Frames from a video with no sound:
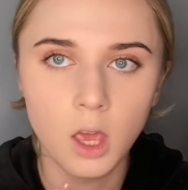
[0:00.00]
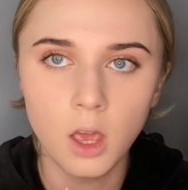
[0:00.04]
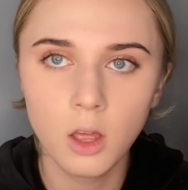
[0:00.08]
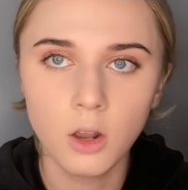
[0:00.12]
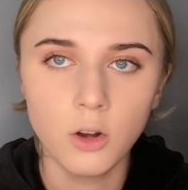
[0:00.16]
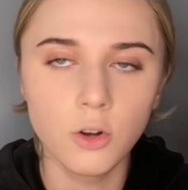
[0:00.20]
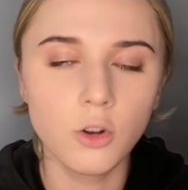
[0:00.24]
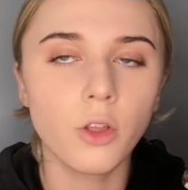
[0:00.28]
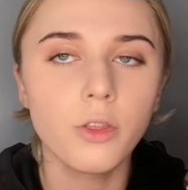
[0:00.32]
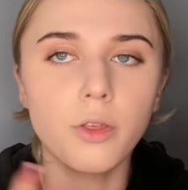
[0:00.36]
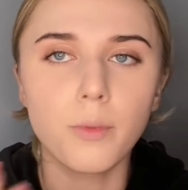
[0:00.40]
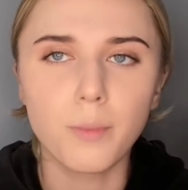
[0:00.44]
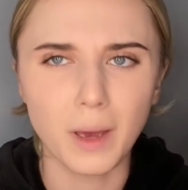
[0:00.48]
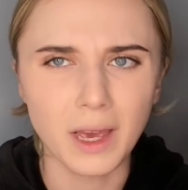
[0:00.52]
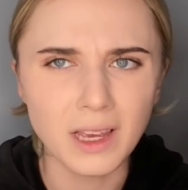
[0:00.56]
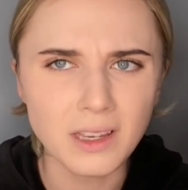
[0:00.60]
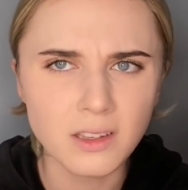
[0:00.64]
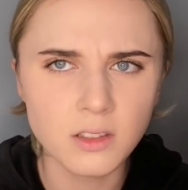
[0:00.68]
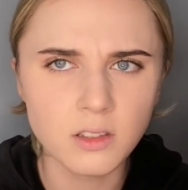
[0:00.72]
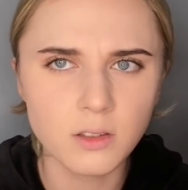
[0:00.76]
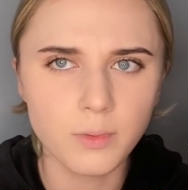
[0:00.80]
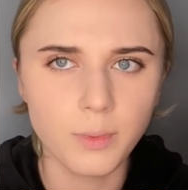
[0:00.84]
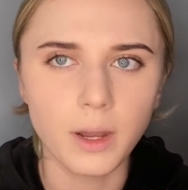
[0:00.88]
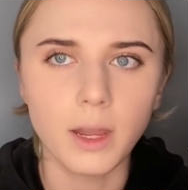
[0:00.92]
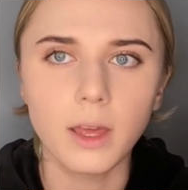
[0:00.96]
Not the
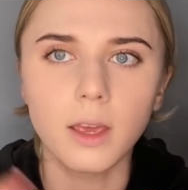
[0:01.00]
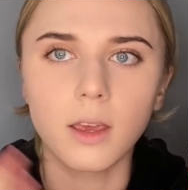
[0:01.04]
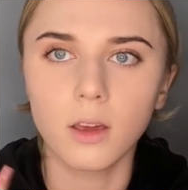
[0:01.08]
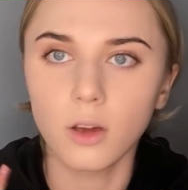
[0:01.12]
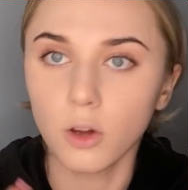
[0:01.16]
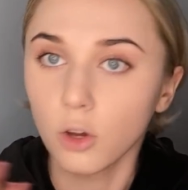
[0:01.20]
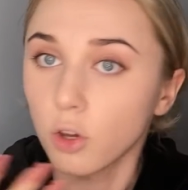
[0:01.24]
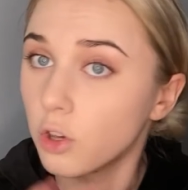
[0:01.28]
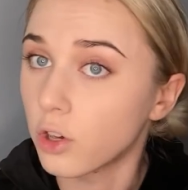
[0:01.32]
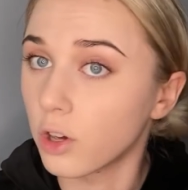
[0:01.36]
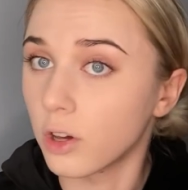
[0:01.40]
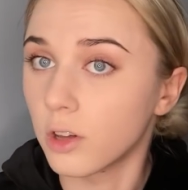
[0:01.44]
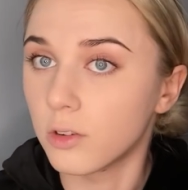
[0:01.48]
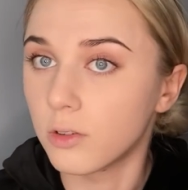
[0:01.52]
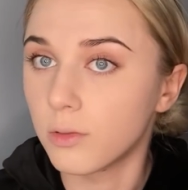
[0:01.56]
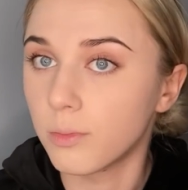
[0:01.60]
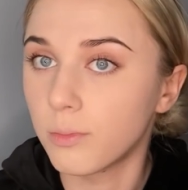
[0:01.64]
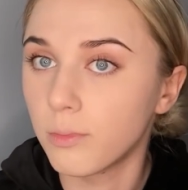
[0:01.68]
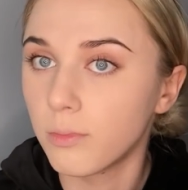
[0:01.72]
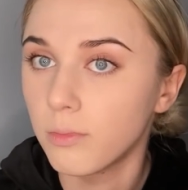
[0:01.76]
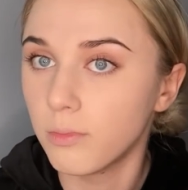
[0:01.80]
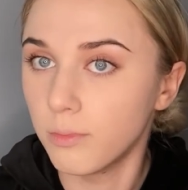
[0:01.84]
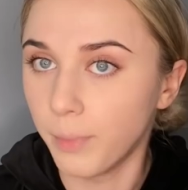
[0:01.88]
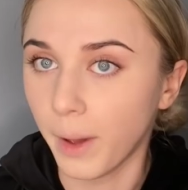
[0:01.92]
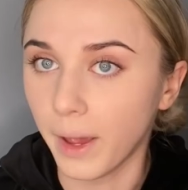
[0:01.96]
best, but like good
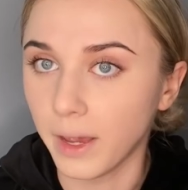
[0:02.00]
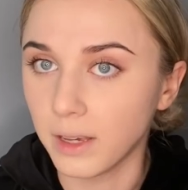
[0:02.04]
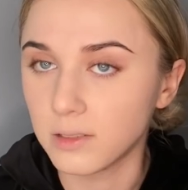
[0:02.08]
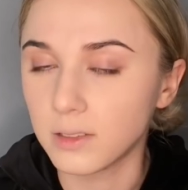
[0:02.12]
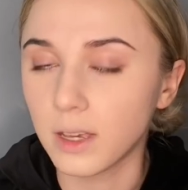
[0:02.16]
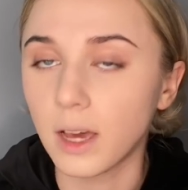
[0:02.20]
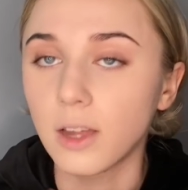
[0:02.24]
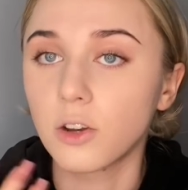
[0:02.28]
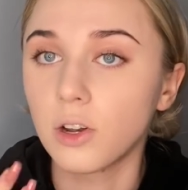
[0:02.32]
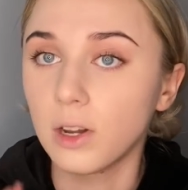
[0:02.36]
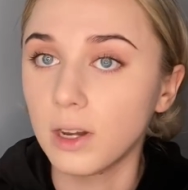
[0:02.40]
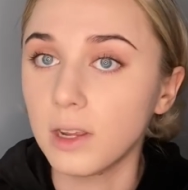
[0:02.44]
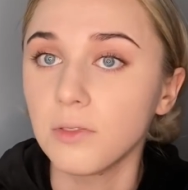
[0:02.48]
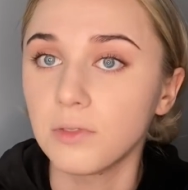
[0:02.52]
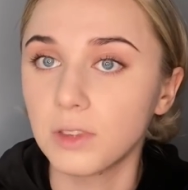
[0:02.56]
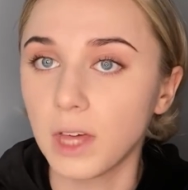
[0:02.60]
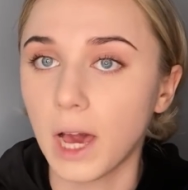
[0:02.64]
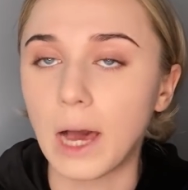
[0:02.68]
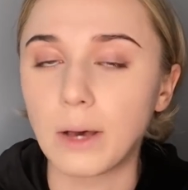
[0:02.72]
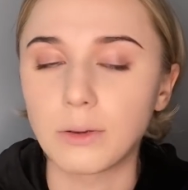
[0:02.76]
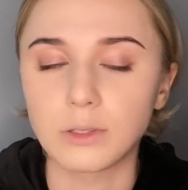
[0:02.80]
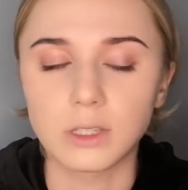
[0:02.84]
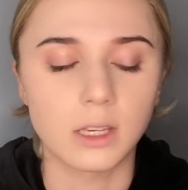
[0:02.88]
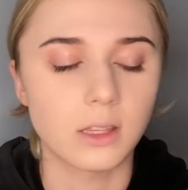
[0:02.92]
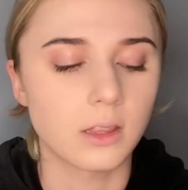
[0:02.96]
base. I'd leave the
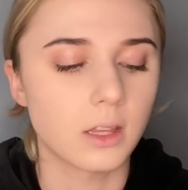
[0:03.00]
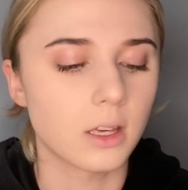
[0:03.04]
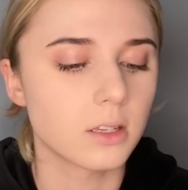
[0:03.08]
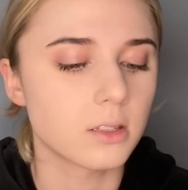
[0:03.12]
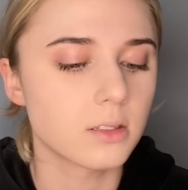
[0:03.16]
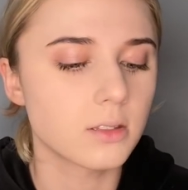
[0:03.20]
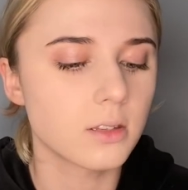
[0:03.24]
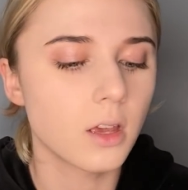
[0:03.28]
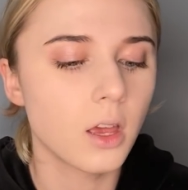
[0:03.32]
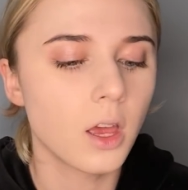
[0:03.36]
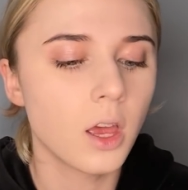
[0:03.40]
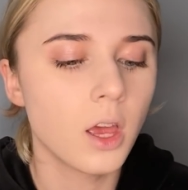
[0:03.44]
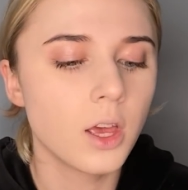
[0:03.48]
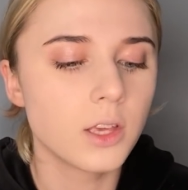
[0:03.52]
house like this.